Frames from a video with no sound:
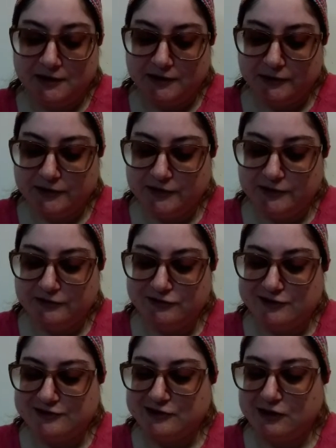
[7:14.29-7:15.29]
You can use
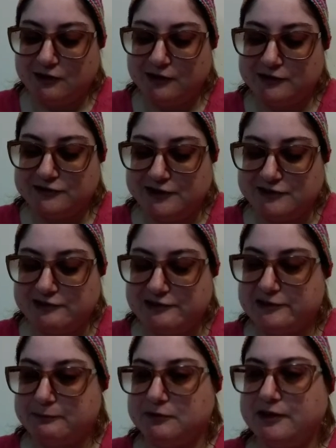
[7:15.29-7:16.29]
these cards as
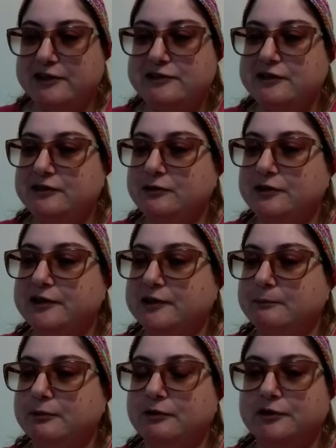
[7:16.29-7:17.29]
inspiration, or you
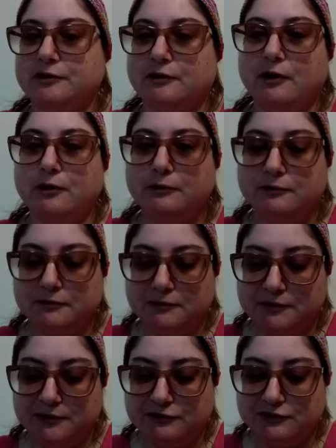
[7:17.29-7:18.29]
can pull your own
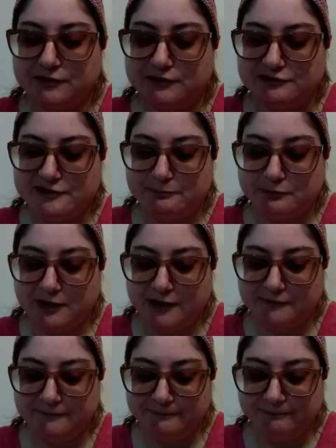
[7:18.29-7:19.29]
using this
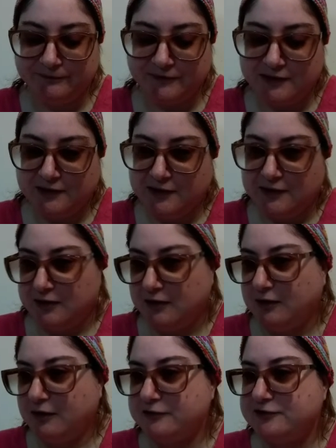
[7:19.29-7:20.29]
spread.
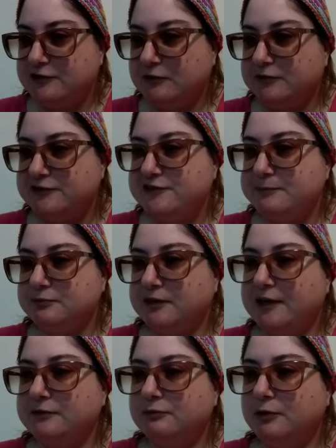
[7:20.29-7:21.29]
Also, this
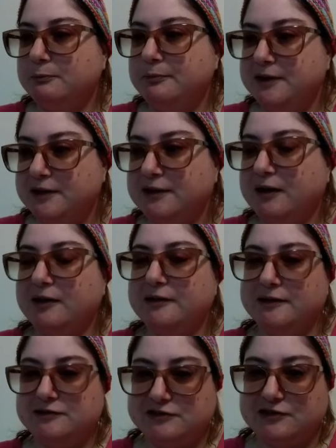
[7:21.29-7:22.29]
spread will be on
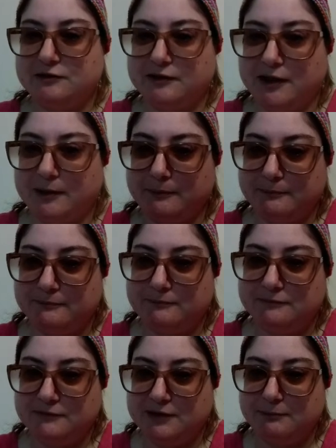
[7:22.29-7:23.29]
Instagram
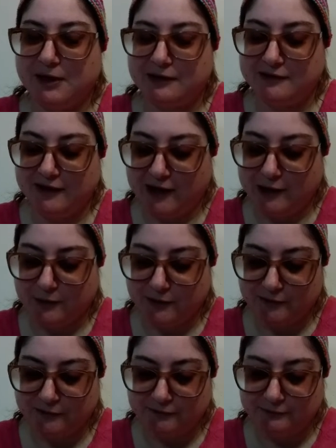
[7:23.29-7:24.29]
about an
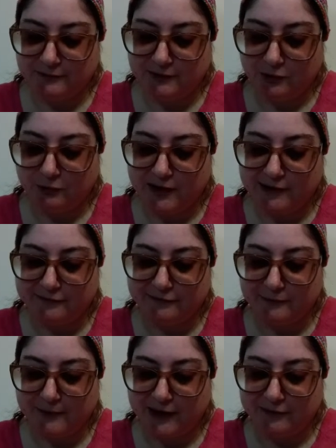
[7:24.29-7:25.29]
hour away
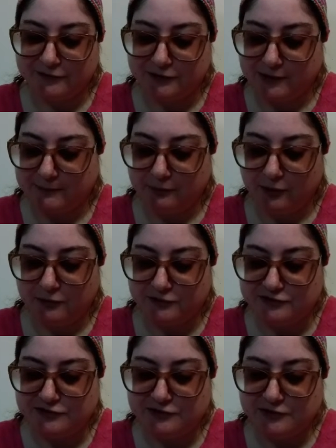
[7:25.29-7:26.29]
from after I
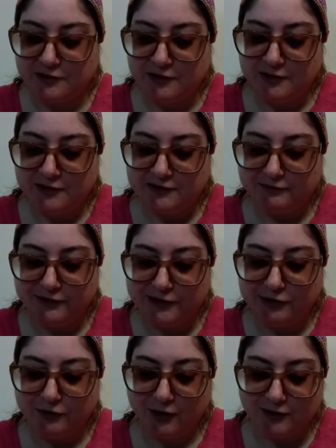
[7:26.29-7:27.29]
post the
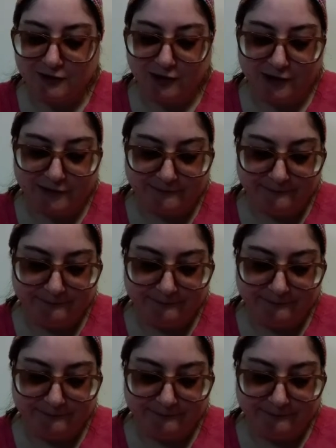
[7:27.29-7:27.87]
video online.